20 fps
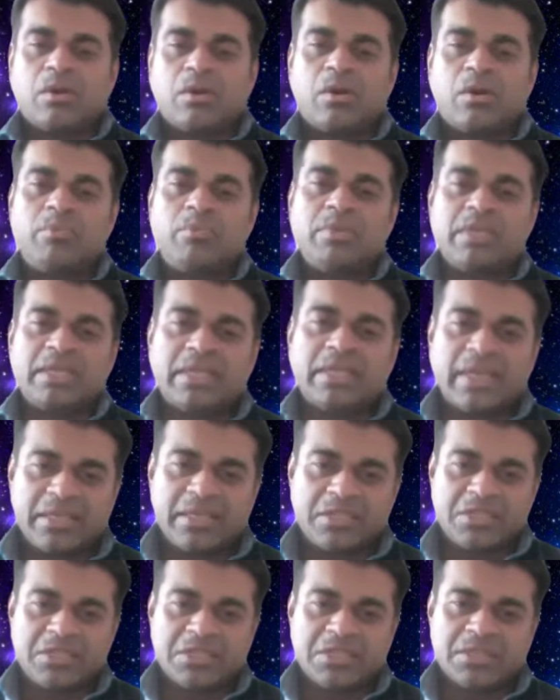
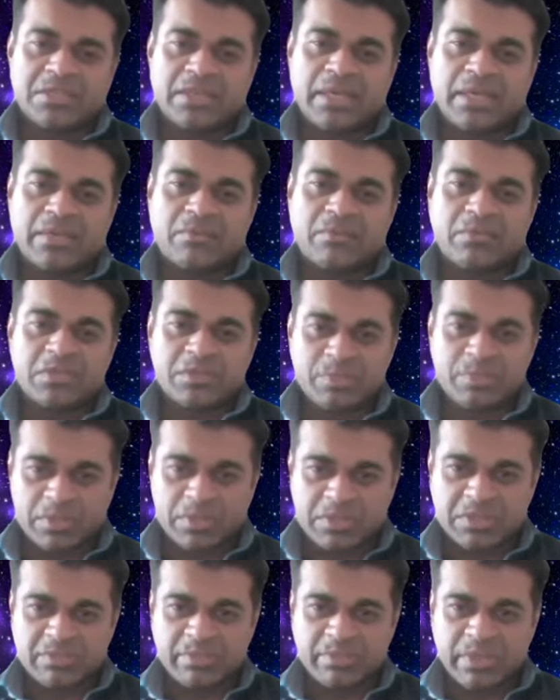obligation and
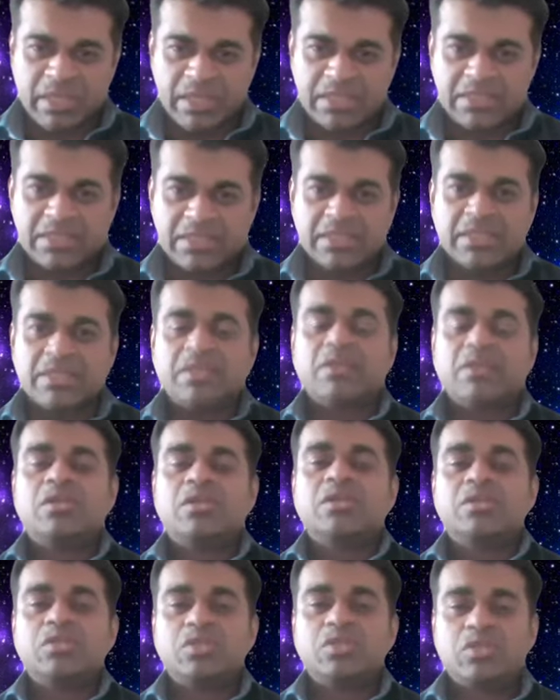responsibility
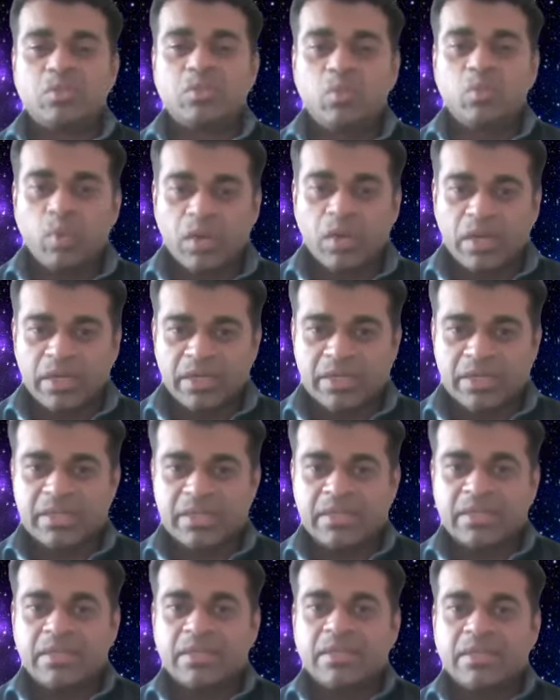to
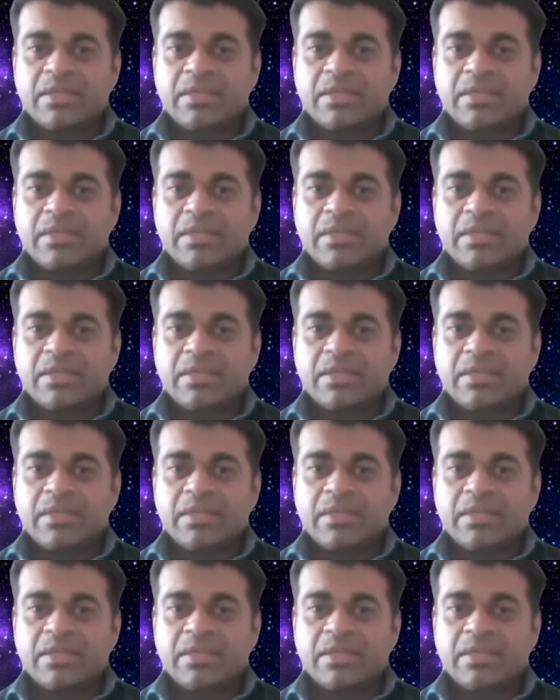work